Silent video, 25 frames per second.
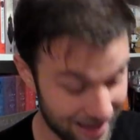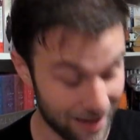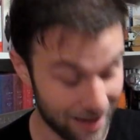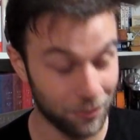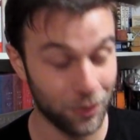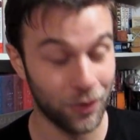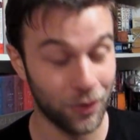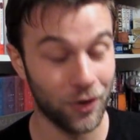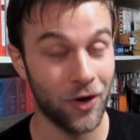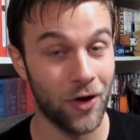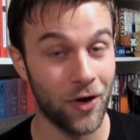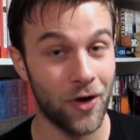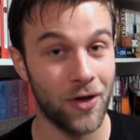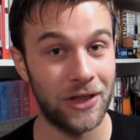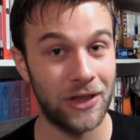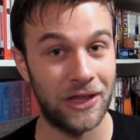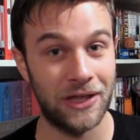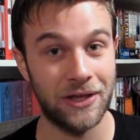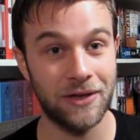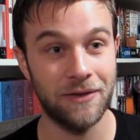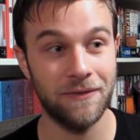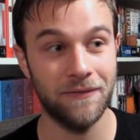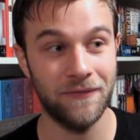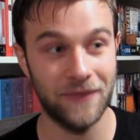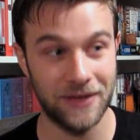A book haul
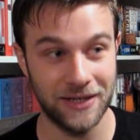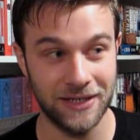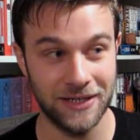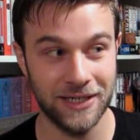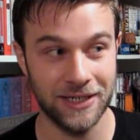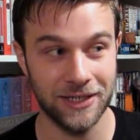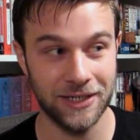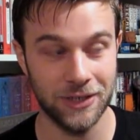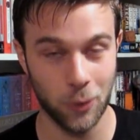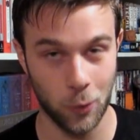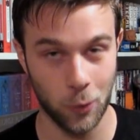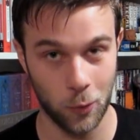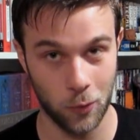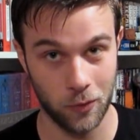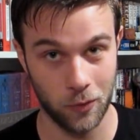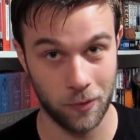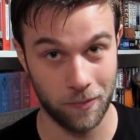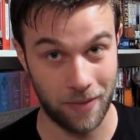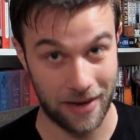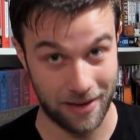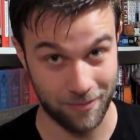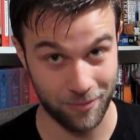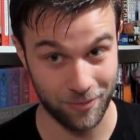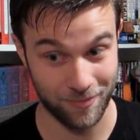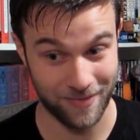of vintage horror
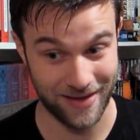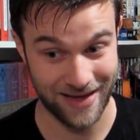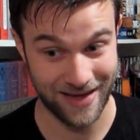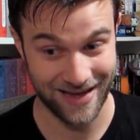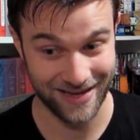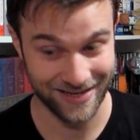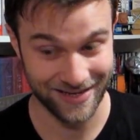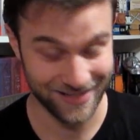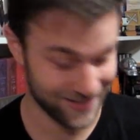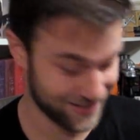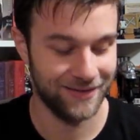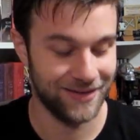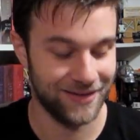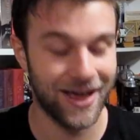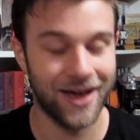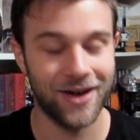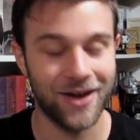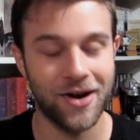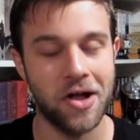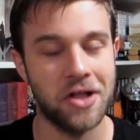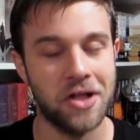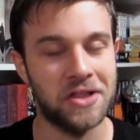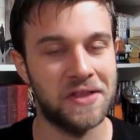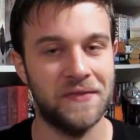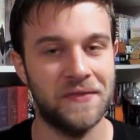paperbacks. Not
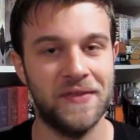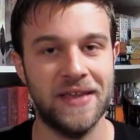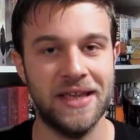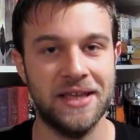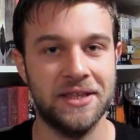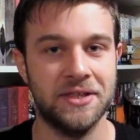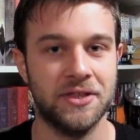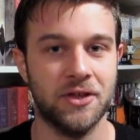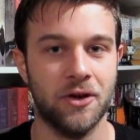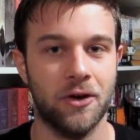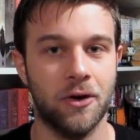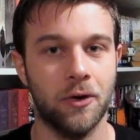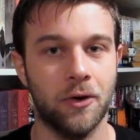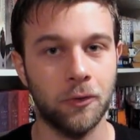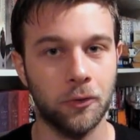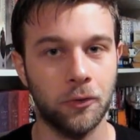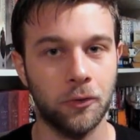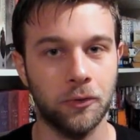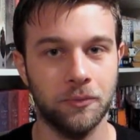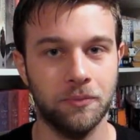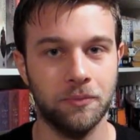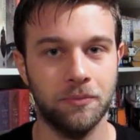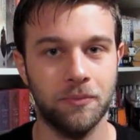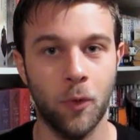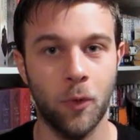all of these are
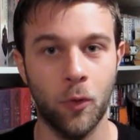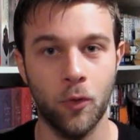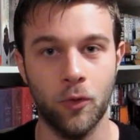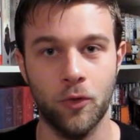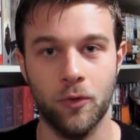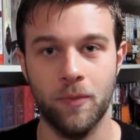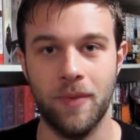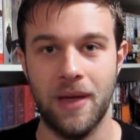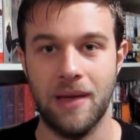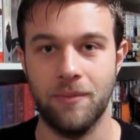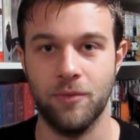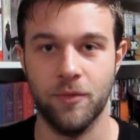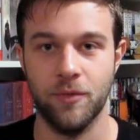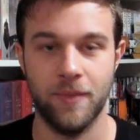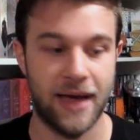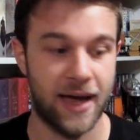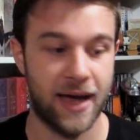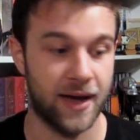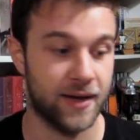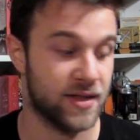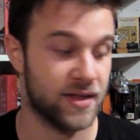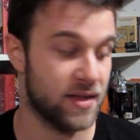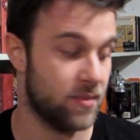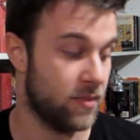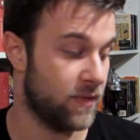old horror
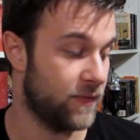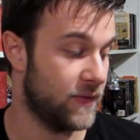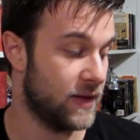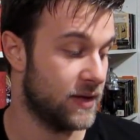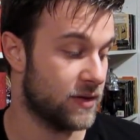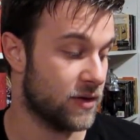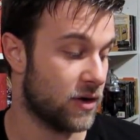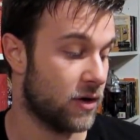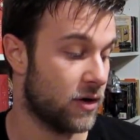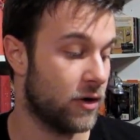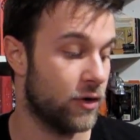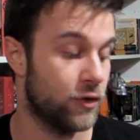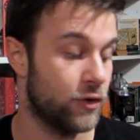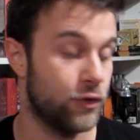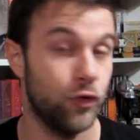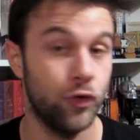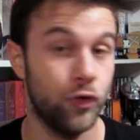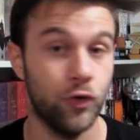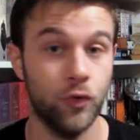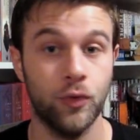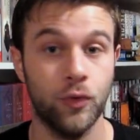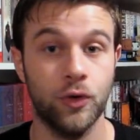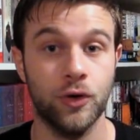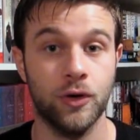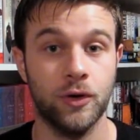paperbacks, some of these are
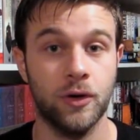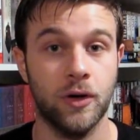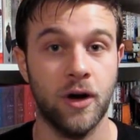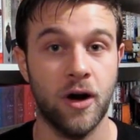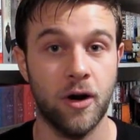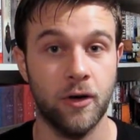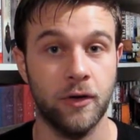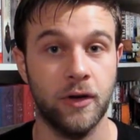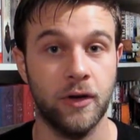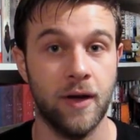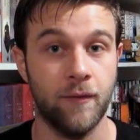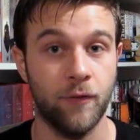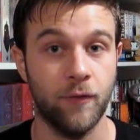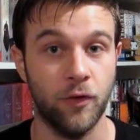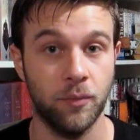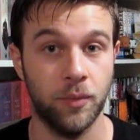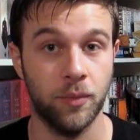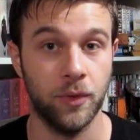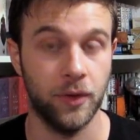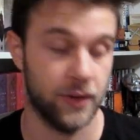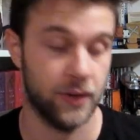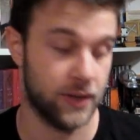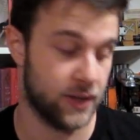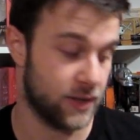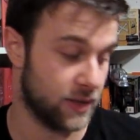newer hardcover
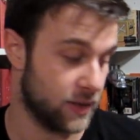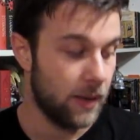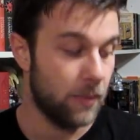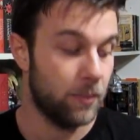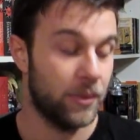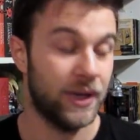books.